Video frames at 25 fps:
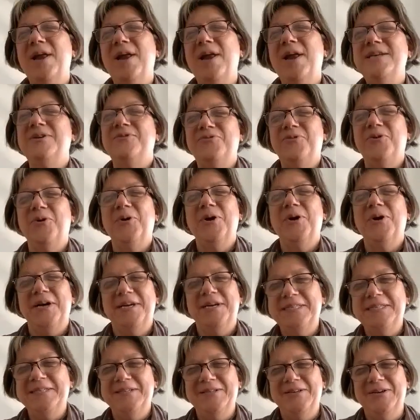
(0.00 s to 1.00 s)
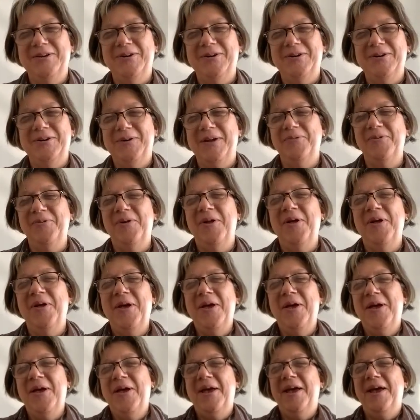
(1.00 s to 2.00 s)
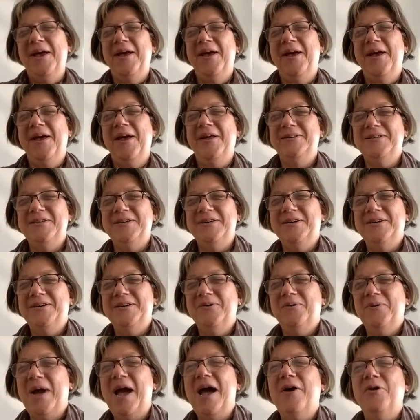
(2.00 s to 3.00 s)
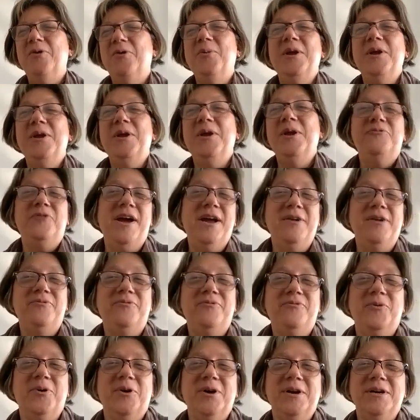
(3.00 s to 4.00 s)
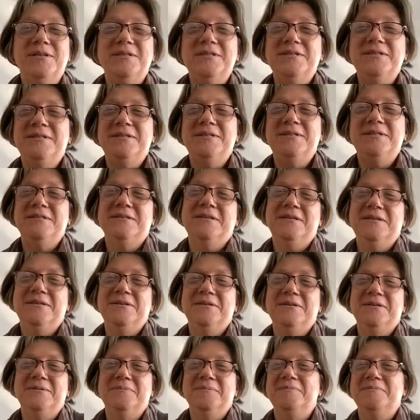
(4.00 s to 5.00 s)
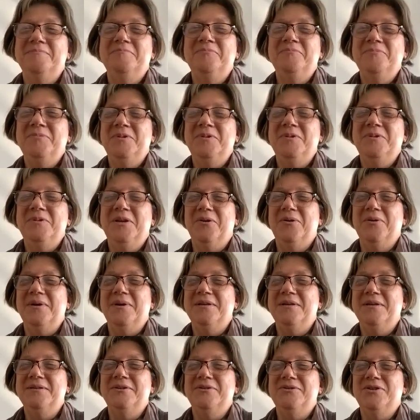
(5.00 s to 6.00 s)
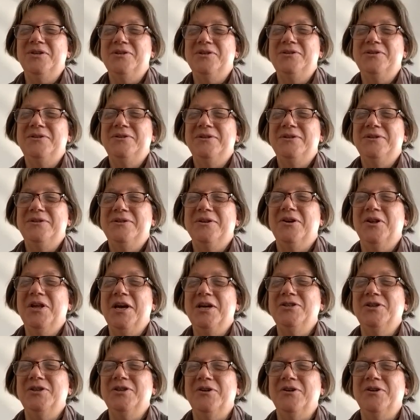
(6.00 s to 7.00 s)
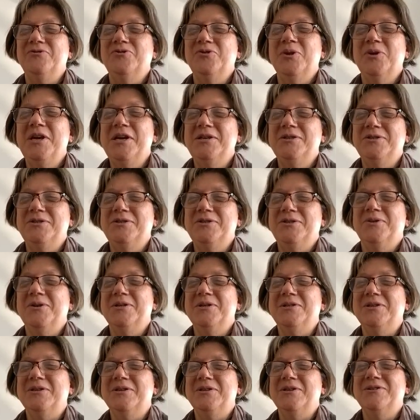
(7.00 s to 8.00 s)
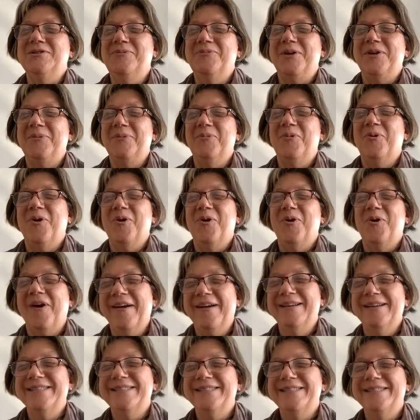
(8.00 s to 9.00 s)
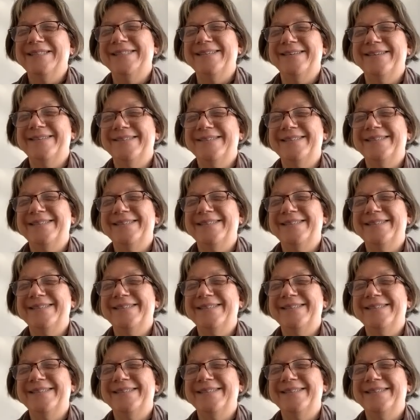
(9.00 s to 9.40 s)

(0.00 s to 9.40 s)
is a forest, you know, and how do we define a forest? You know, is it just a collection of trees, or is it something more? So.